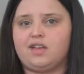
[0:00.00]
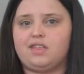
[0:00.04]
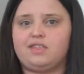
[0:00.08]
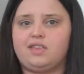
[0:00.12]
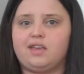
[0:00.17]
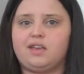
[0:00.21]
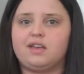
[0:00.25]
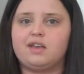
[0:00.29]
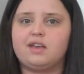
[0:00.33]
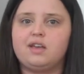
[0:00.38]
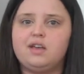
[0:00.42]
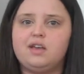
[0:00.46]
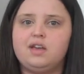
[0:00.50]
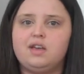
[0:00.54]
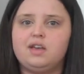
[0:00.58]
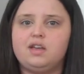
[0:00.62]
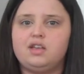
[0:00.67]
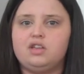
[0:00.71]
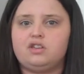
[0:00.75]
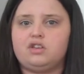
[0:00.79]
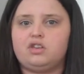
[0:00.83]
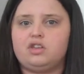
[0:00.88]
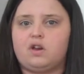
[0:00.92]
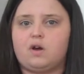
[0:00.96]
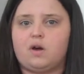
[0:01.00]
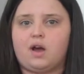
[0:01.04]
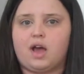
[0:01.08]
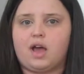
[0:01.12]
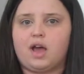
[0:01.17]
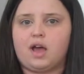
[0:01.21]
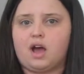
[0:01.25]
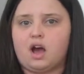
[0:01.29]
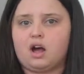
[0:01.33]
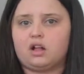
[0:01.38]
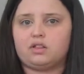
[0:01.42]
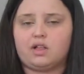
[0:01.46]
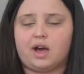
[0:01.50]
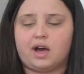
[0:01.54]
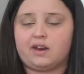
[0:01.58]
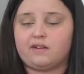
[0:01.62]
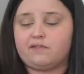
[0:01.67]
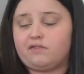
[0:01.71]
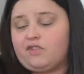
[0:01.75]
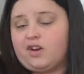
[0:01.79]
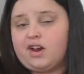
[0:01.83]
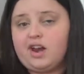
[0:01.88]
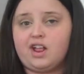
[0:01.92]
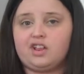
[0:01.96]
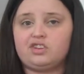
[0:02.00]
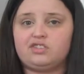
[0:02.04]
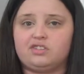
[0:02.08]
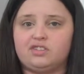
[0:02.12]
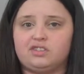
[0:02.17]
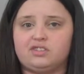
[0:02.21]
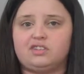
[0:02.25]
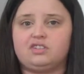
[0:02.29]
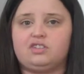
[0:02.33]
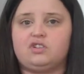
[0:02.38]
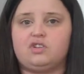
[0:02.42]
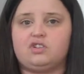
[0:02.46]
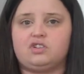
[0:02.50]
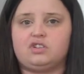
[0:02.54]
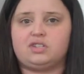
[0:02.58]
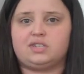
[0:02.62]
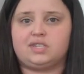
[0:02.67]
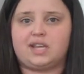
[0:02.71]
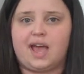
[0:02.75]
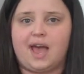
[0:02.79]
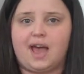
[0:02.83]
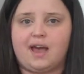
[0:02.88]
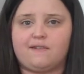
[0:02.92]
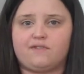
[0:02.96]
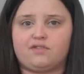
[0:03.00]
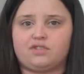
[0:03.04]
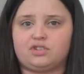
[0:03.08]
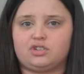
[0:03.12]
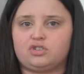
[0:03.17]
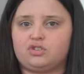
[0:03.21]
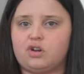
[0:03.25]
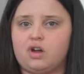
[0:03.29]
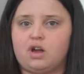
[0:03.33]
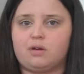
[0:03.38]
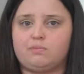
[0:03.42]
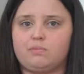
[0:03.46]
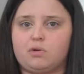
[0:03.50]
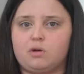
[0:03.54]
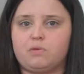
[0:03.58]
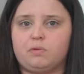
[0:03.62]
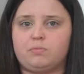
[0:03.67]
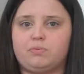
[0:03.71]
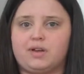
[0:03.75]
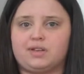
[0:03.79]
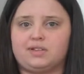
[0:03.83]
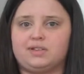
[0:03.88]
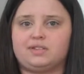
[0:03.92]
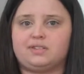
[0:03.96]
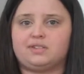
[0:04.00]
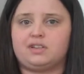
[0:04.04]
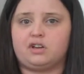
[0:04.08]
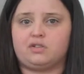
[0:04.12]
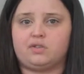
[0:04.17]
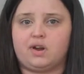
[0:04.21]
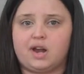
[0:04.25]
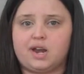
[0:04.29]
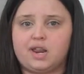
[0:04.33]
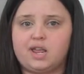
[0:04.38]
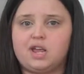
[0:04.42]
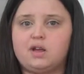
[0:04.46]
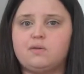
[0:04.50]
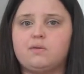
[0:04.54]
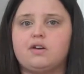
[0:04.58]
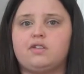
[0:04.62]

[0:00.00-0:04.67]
I think you know, a lot of financial institutions have a strong mobile presence already,